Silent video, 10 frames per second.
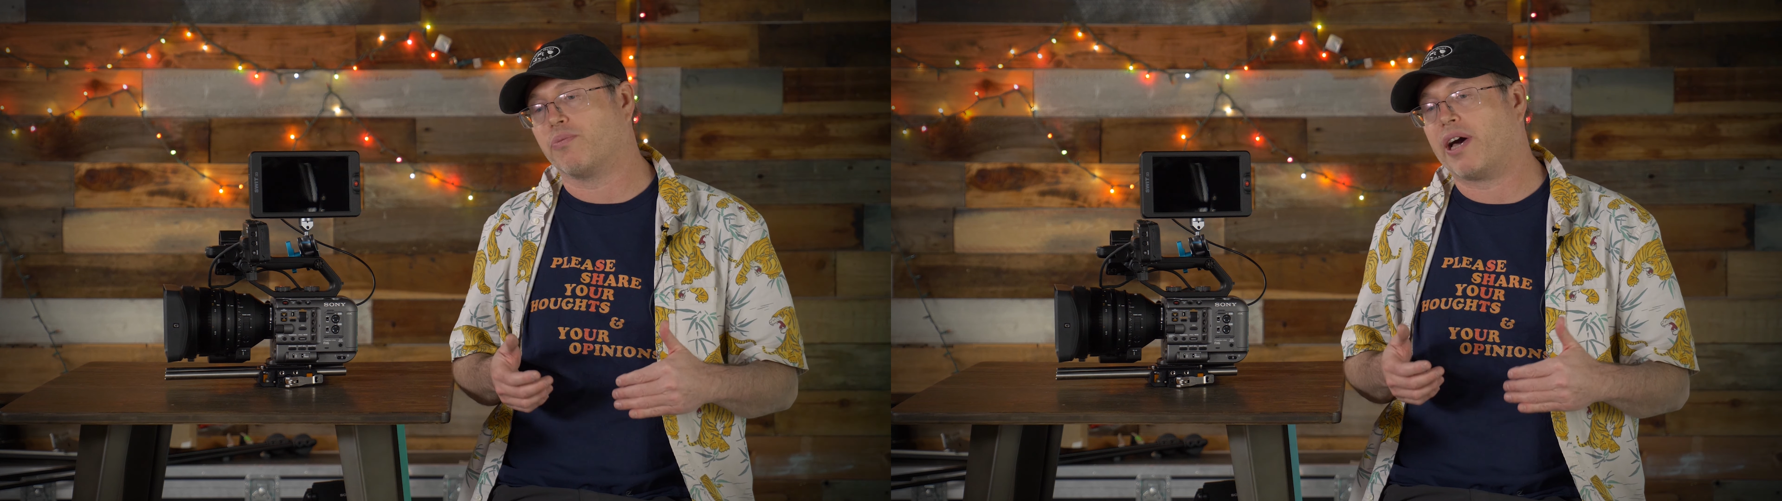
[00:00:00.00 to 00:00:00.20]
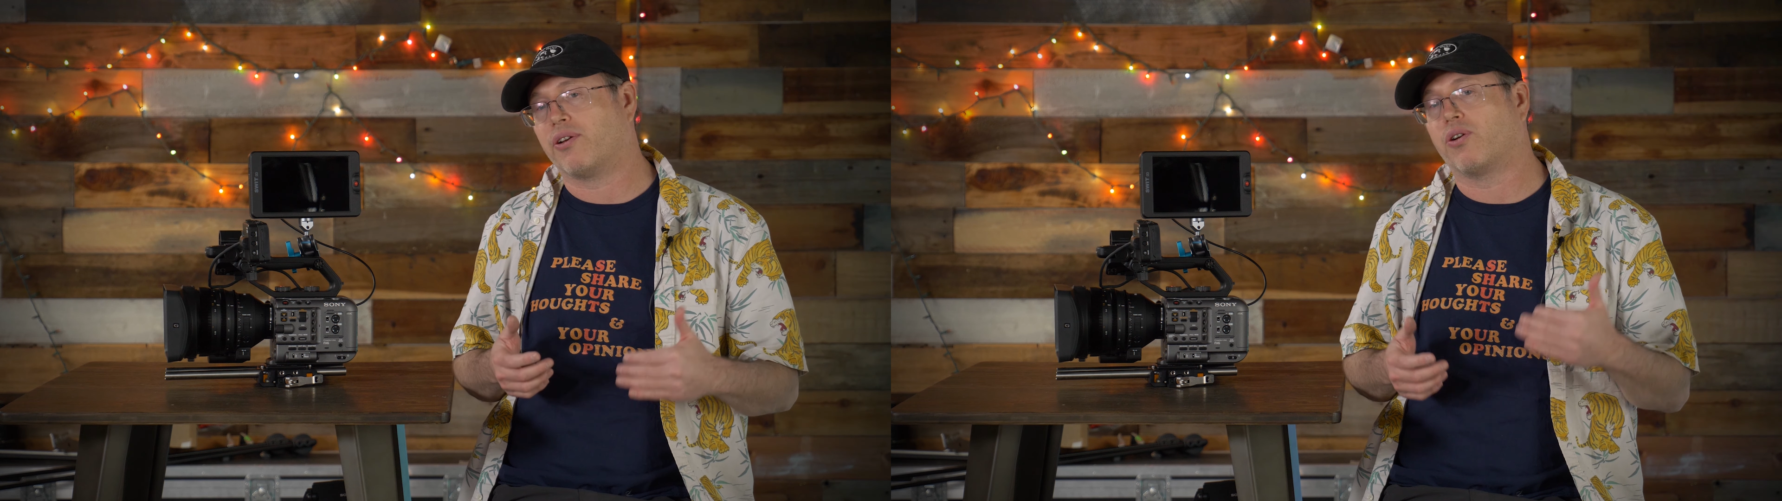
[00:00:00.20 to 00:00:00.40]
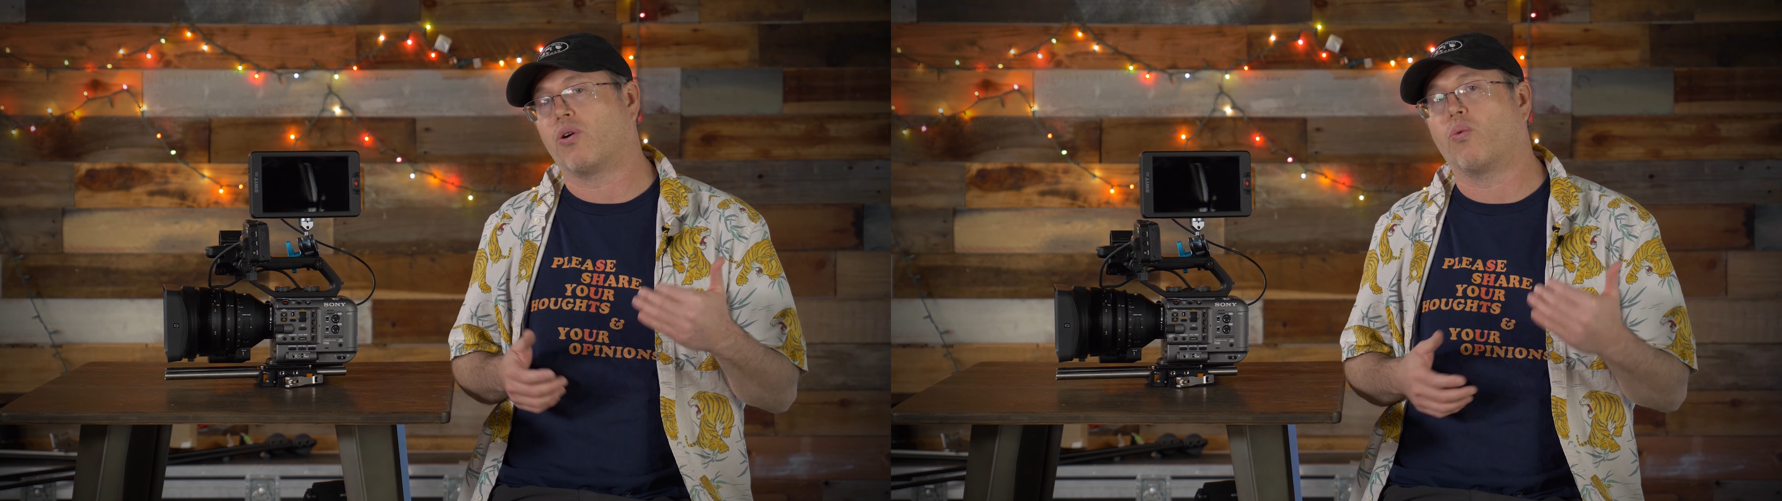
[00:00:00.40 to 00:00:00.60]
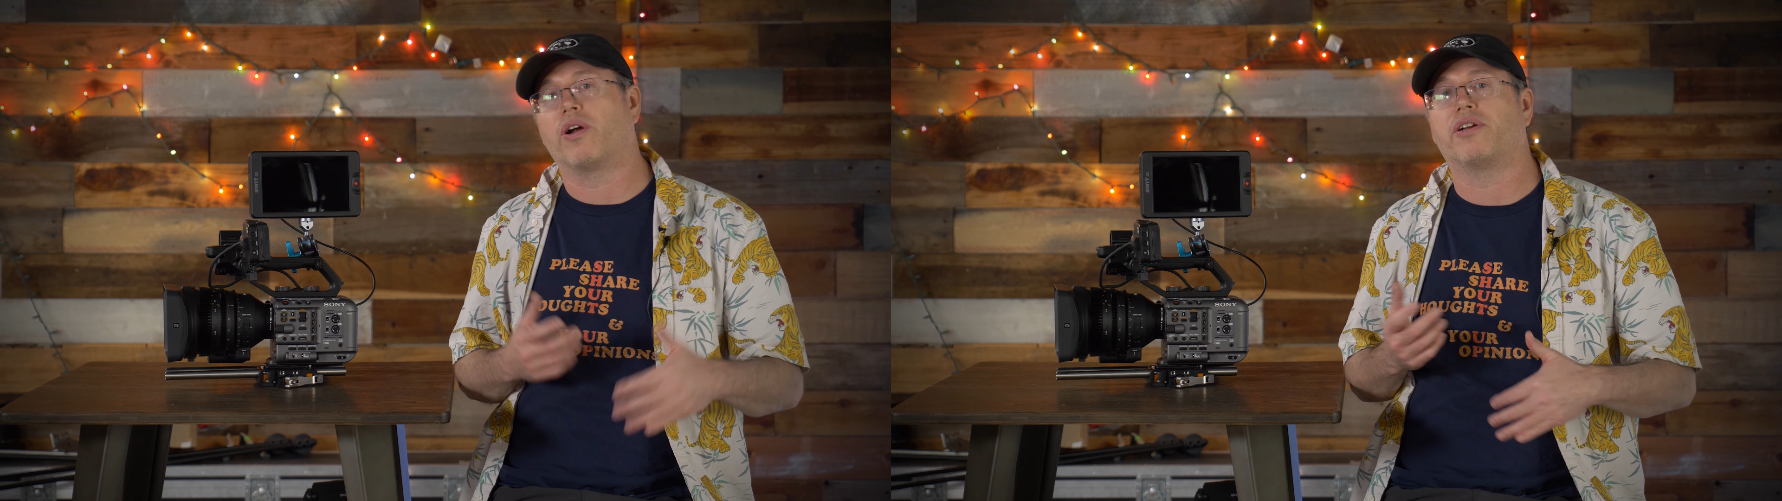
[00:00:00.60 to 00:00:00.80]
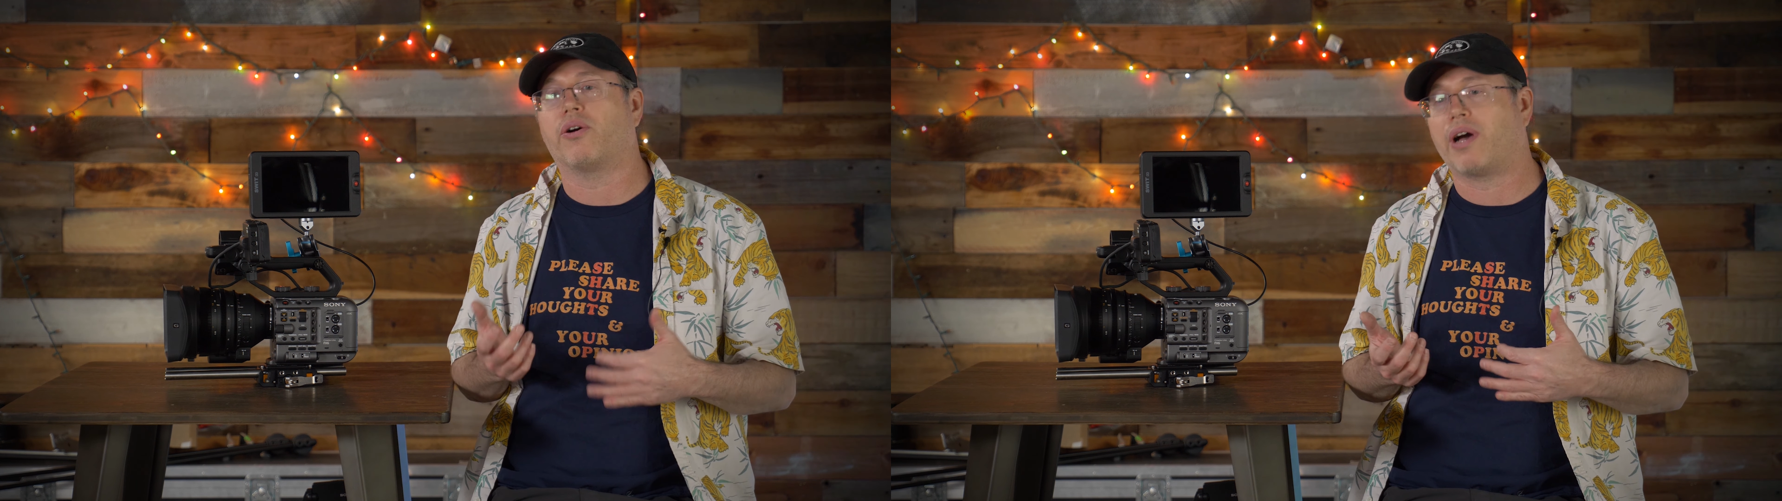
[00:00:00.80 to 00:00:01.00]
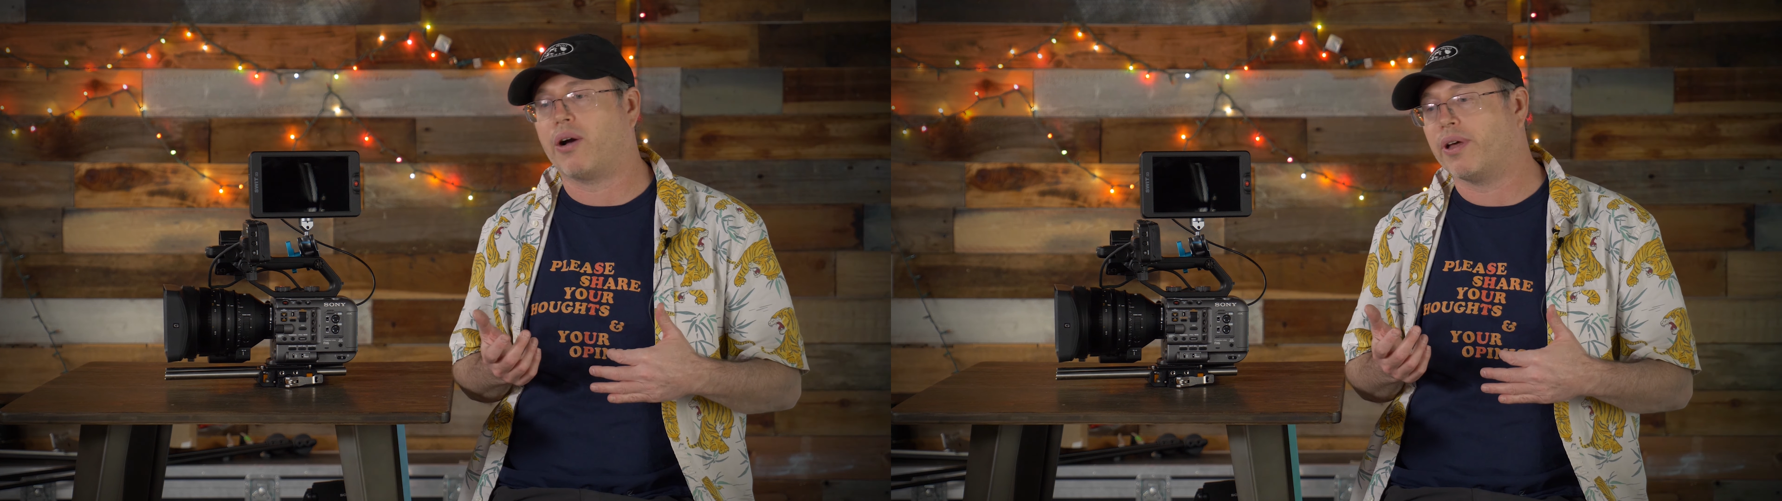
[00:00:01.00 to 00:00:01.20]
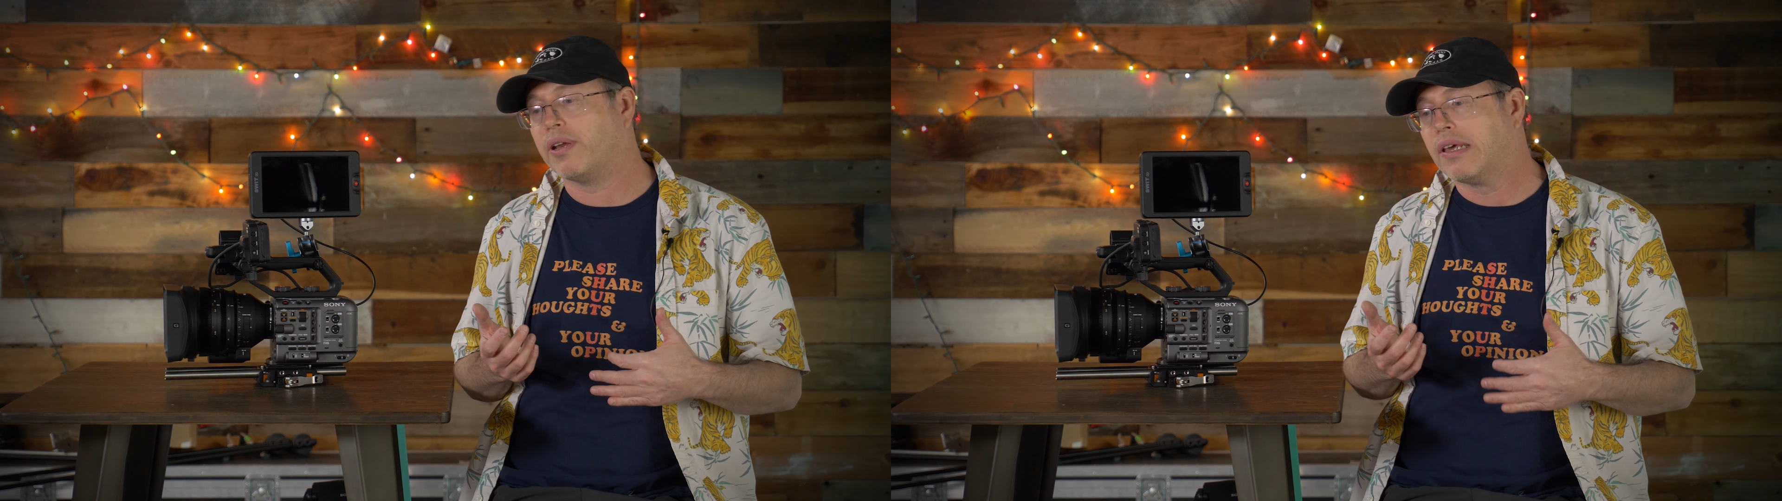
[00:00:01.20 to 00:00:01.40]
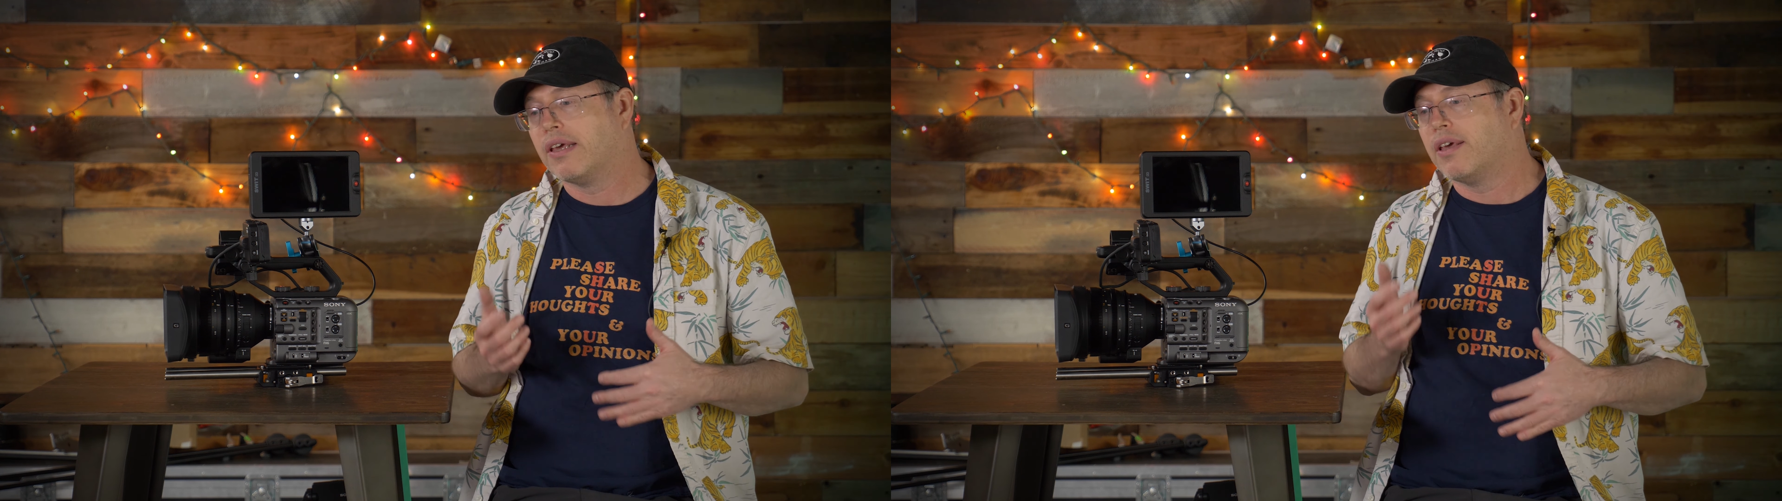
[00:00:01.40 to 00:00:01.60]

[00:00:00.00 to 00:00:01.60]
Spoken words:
about it or want to know how it